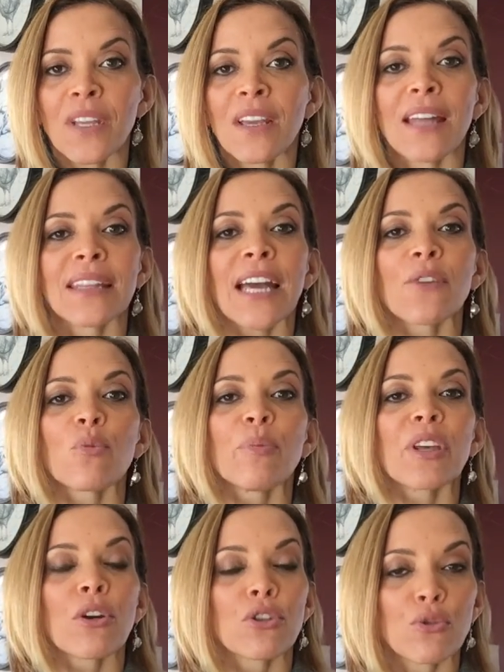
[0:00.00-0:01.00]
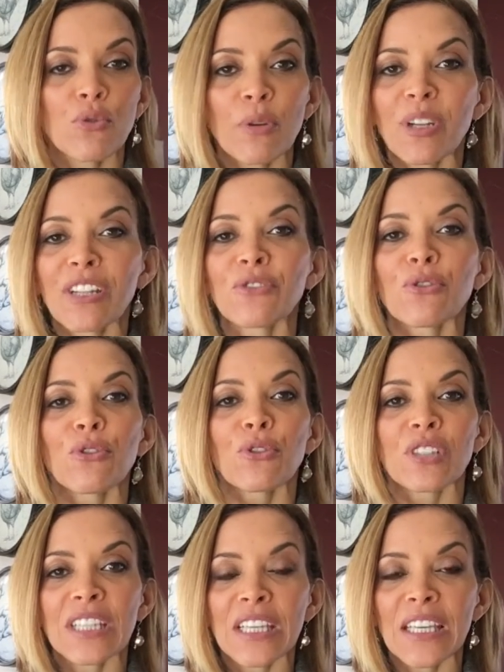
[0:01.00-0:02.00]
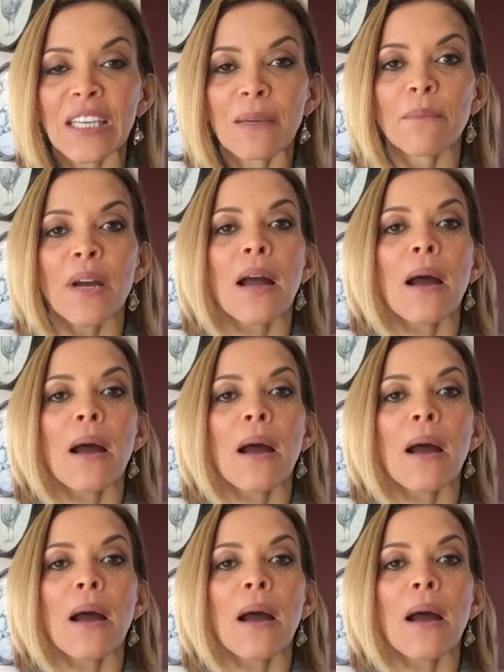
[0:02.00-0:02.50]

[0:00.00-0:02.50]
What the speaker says: And that could be contributing to your team,